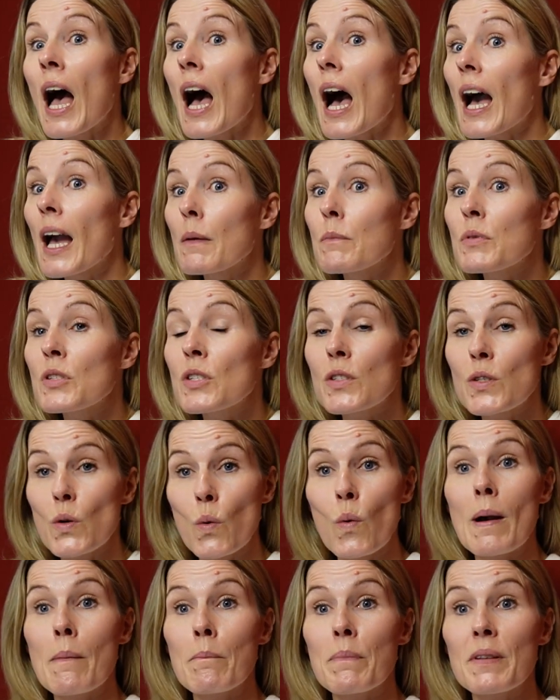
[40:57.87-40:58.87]
I am
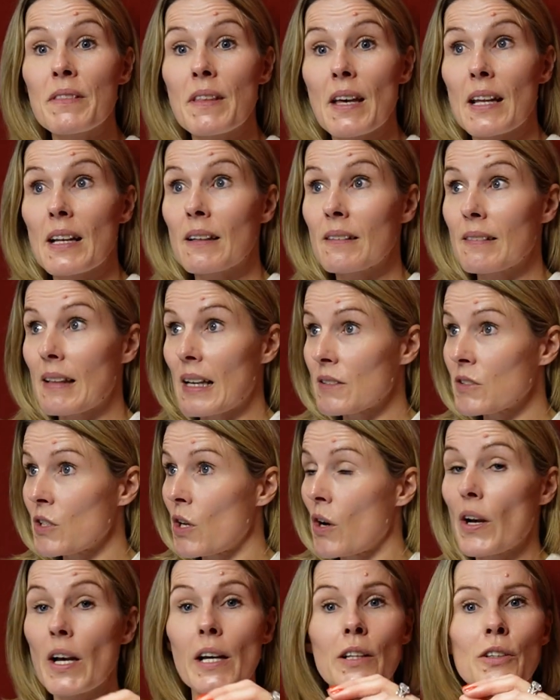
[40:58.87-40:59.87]
so empathetic. That's
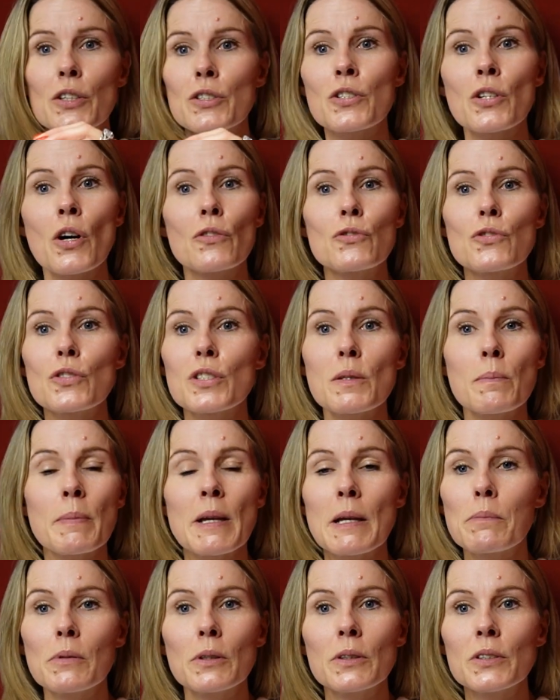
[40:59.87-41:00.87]
how I nursed hundreds of
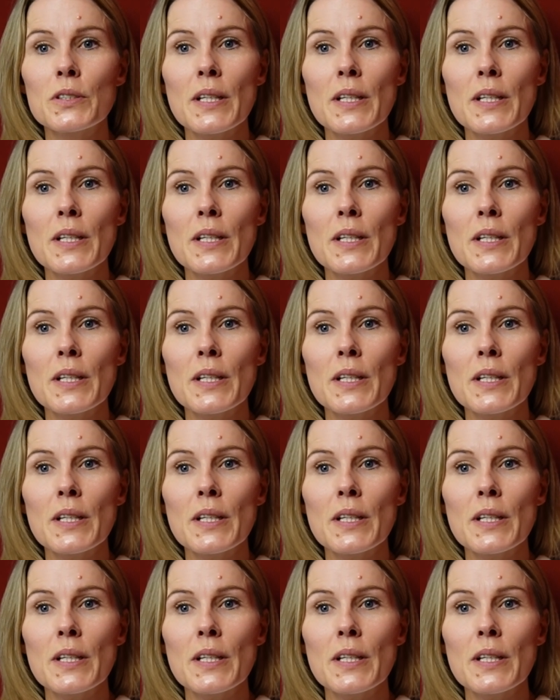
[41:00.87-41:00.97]
people in their